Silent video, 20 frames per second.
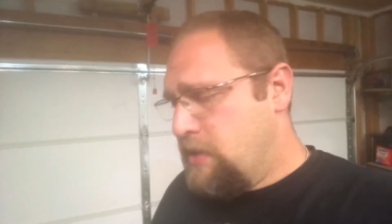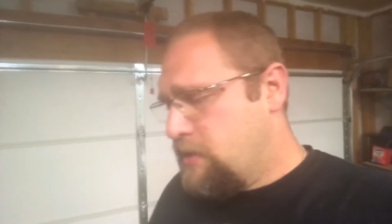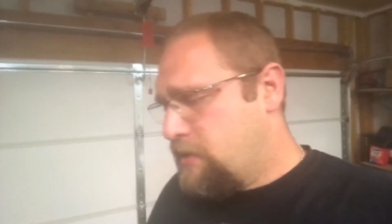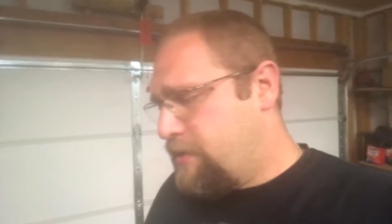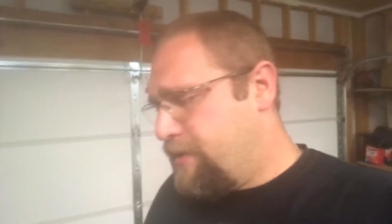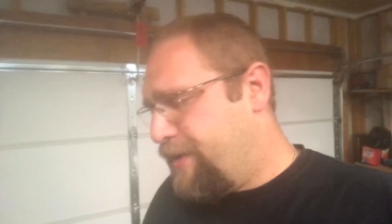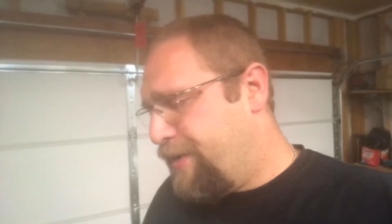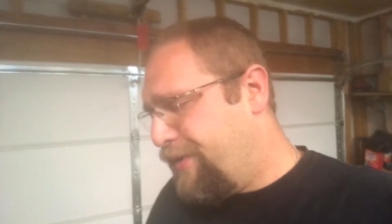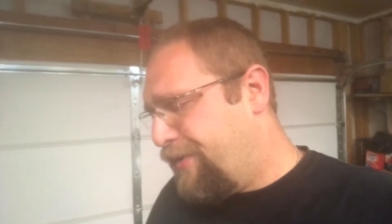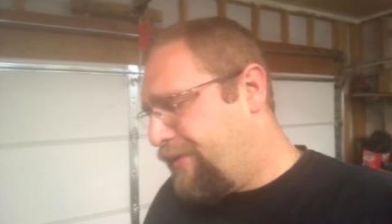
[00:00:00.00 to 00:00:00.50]

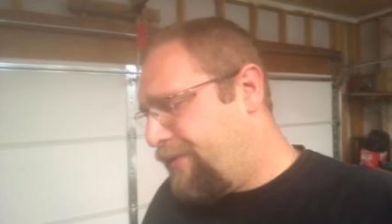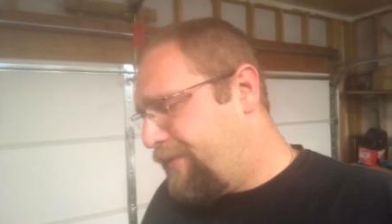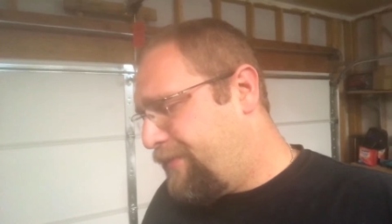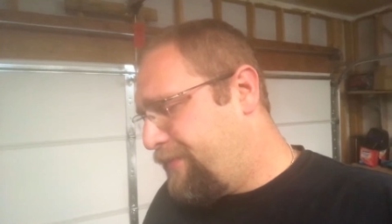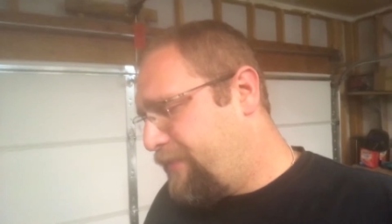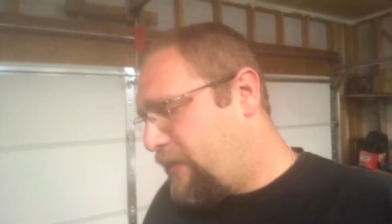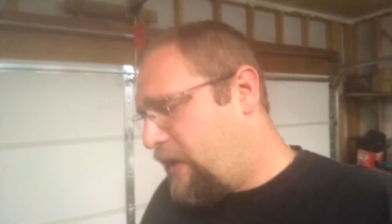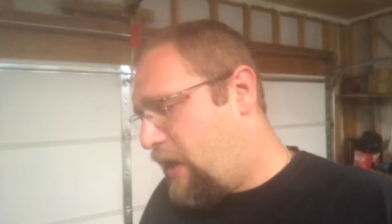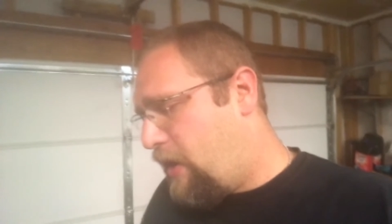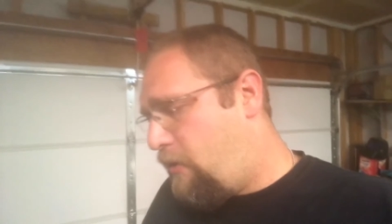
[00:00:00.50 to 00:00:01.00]
So
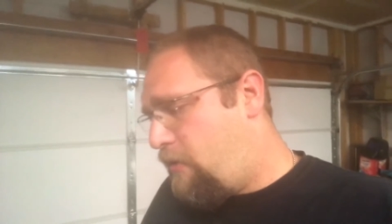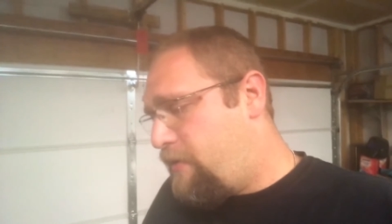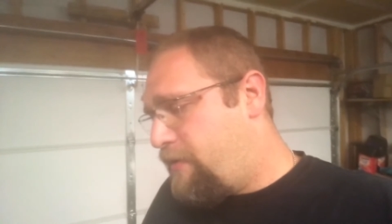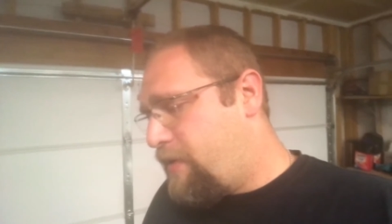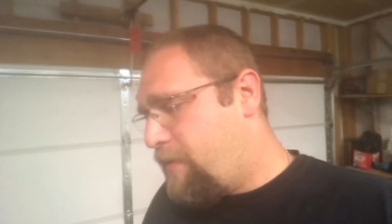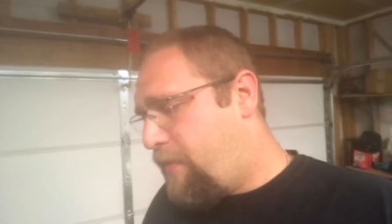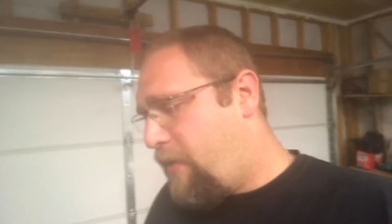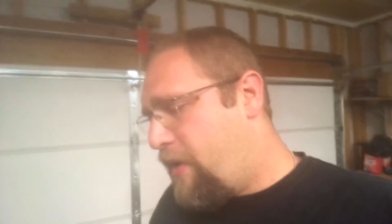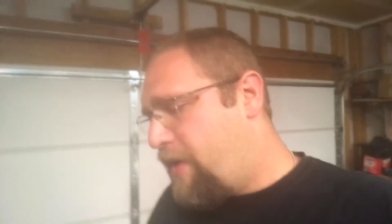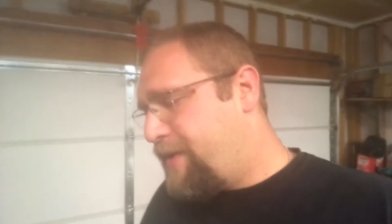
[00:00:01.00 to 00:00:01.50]

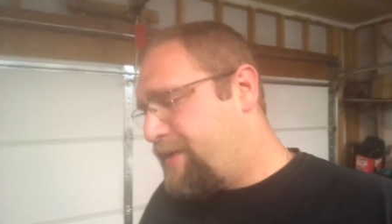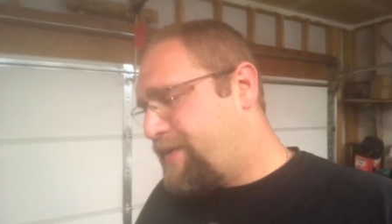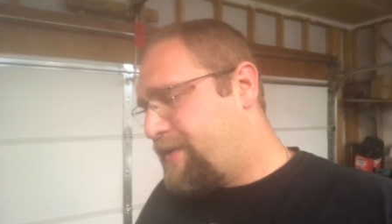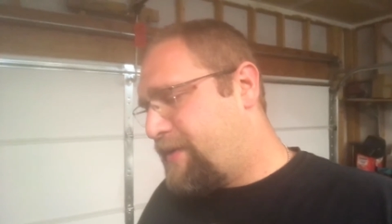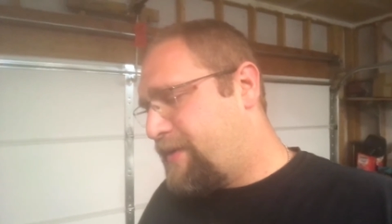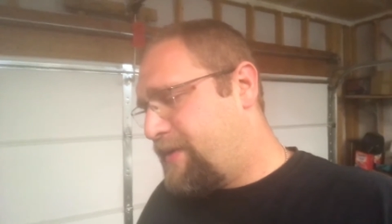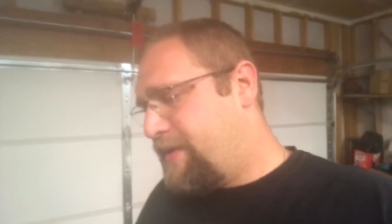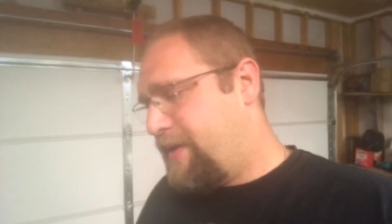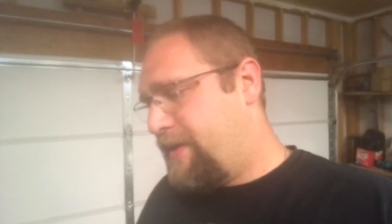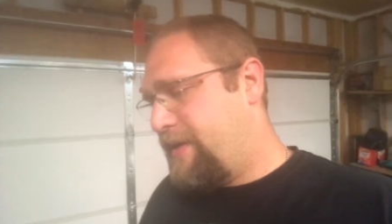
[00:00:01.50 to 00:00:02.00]
ordered the
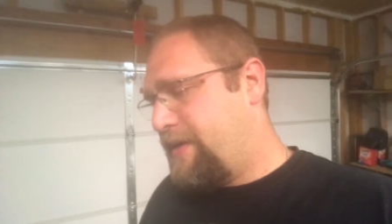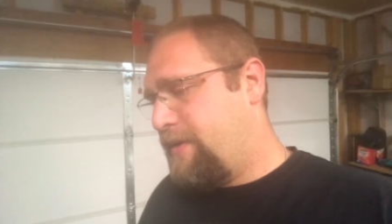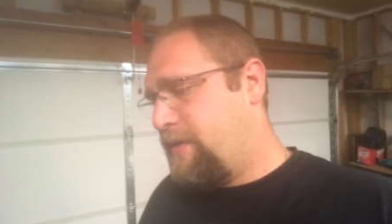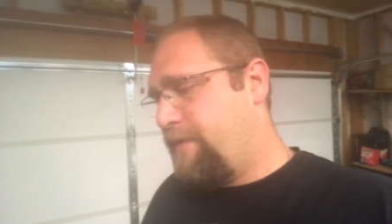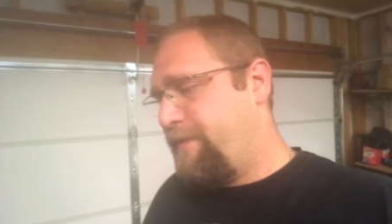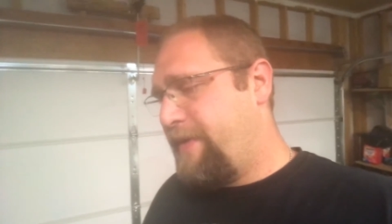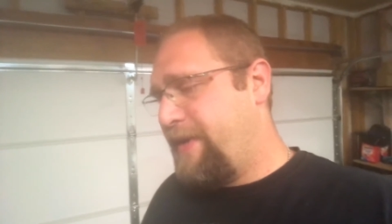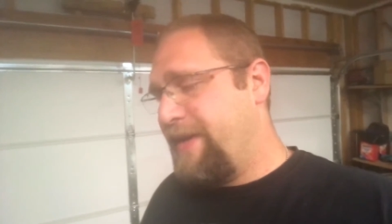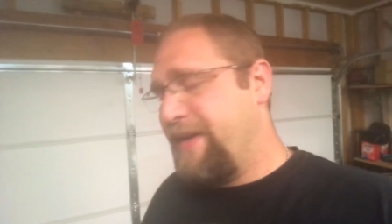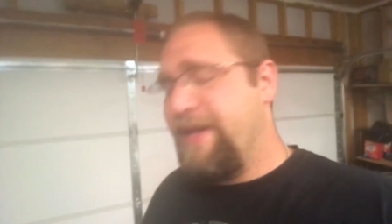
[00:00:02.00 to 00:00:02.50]
parts.
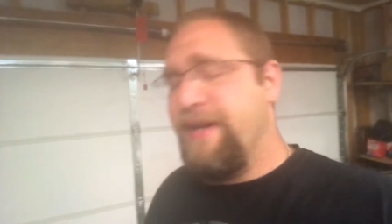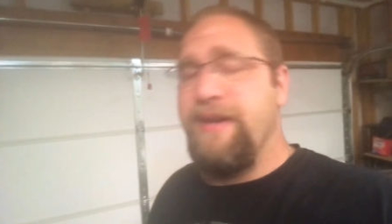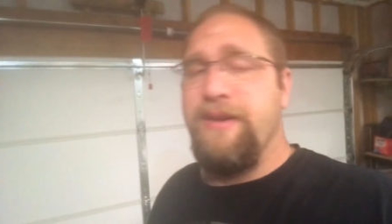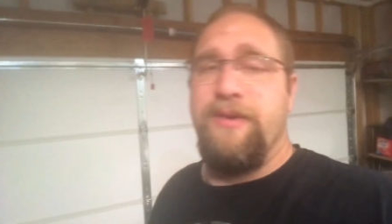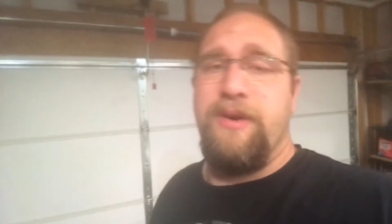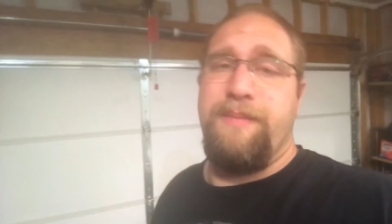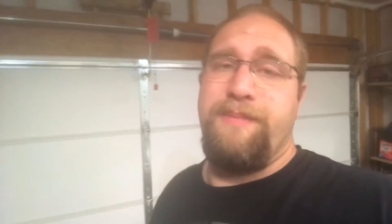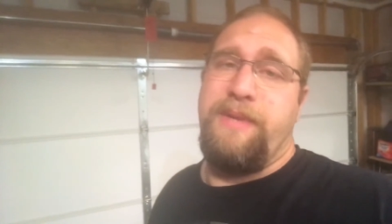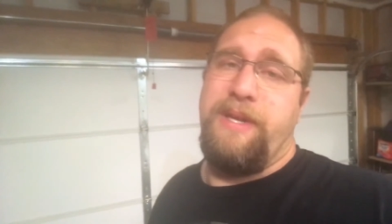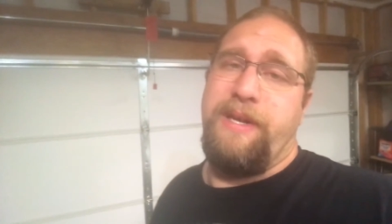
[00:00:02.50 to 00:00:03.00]
Hopefully I can get a
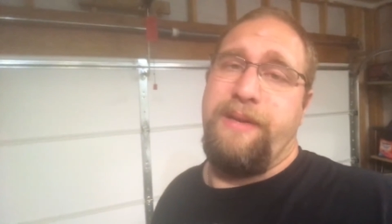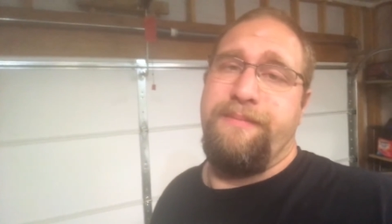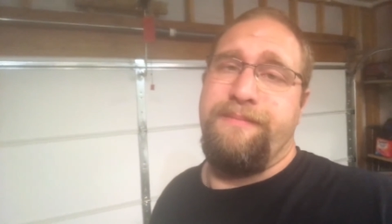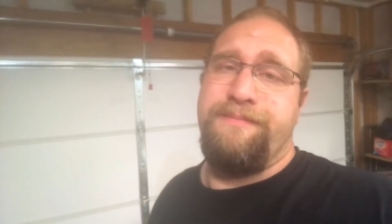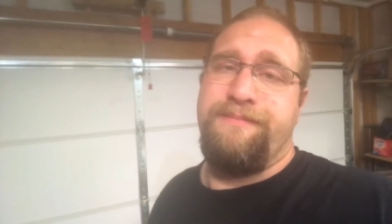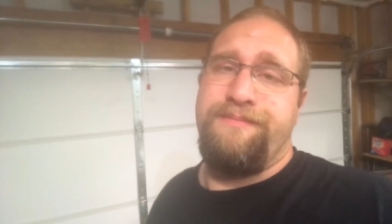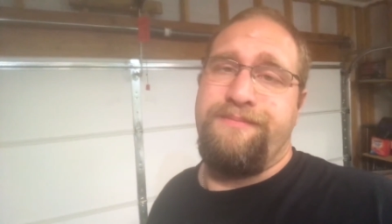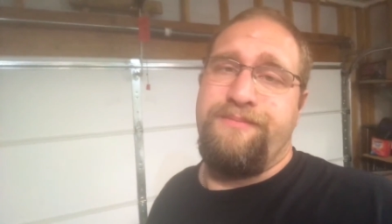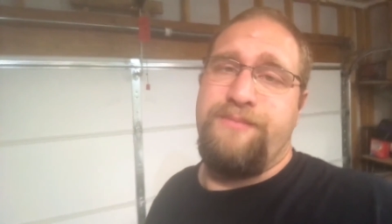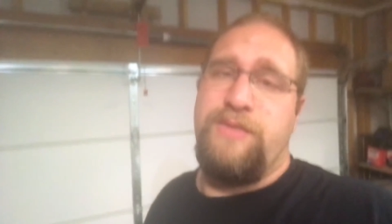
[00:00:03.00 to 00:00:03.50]
new update
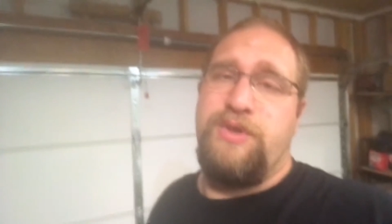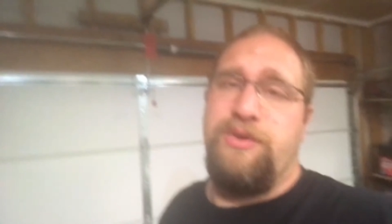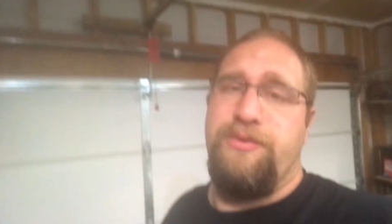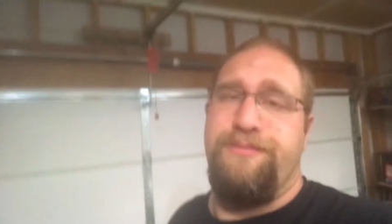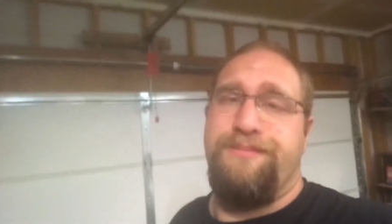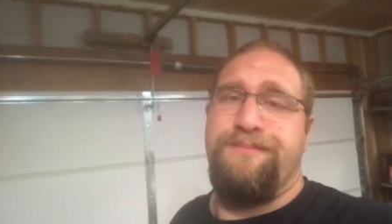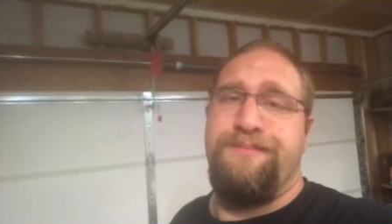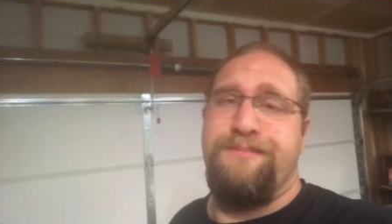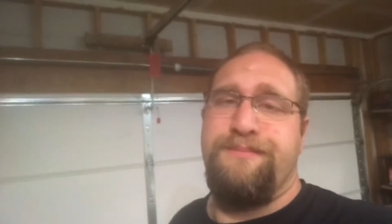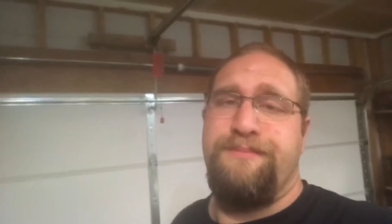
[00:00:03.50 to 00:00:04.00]
soon.